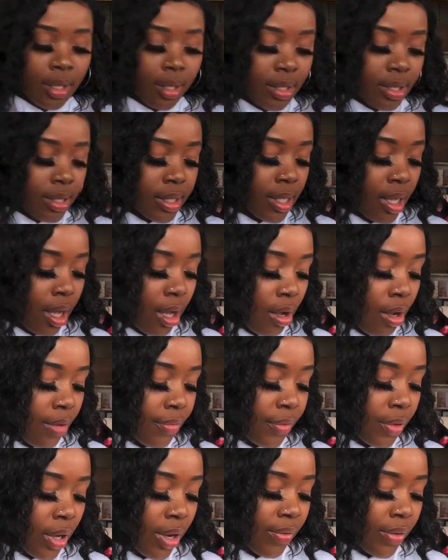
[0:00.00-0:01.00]
So if
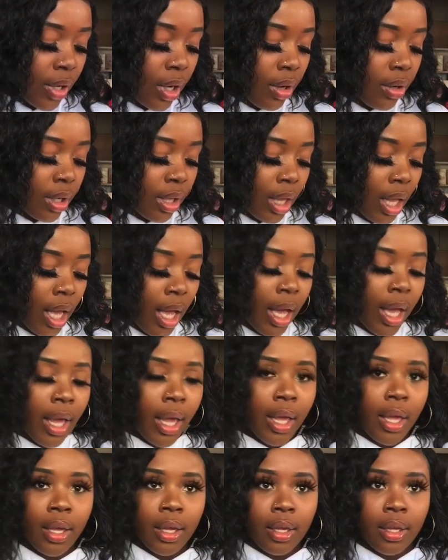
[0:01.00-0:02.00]
you ever go to
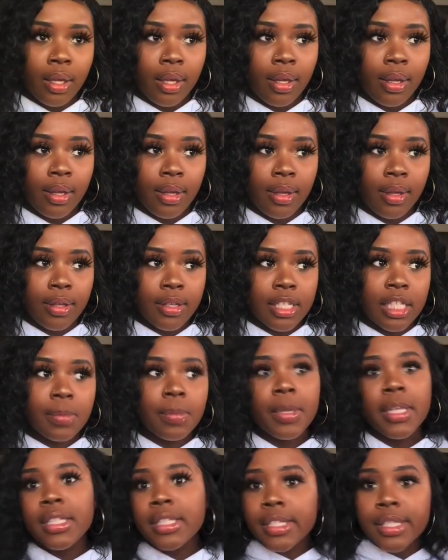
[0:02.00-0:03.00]
like
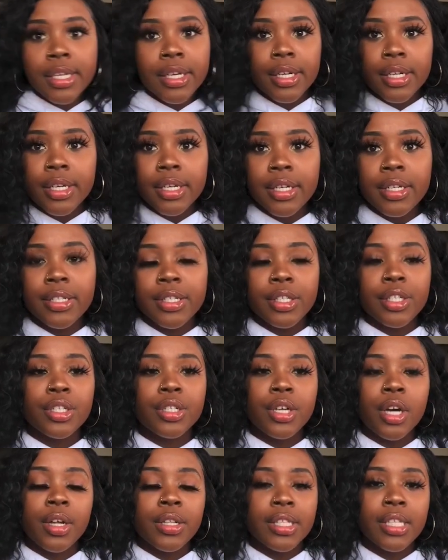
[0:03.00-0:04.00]
Spencer's, or you
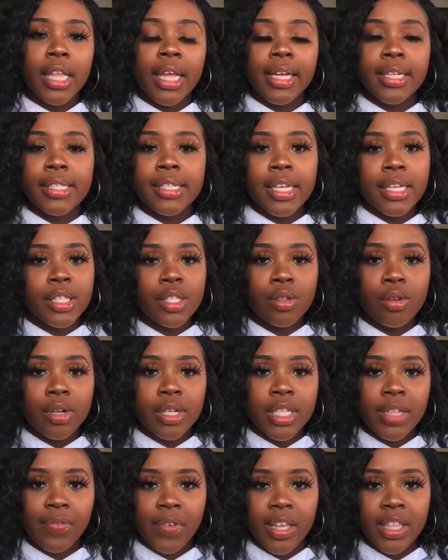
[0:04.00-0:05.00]
go to like a sex store and
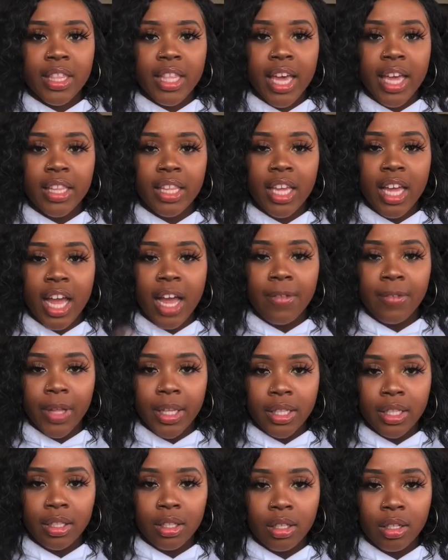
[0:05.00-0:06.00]
stuff like that, they have like
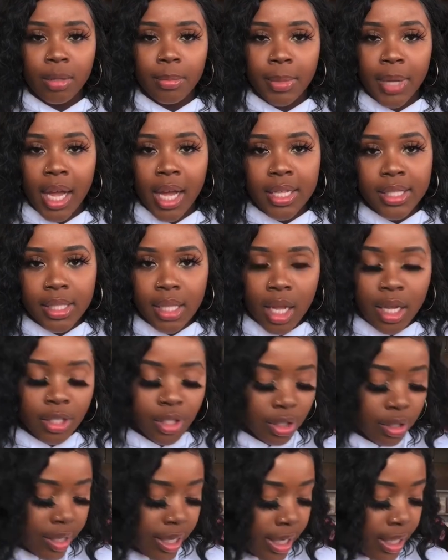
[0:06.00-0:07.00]
the little box
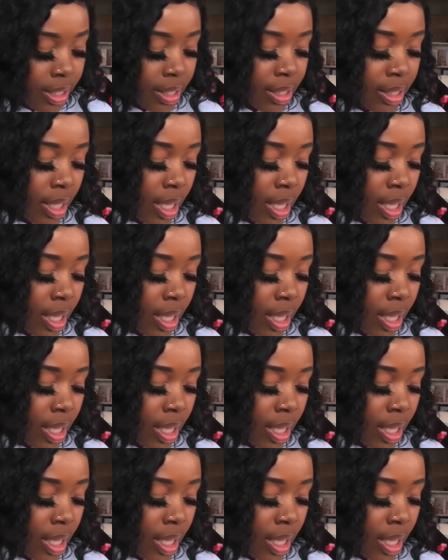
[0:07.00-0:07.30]
lingeries,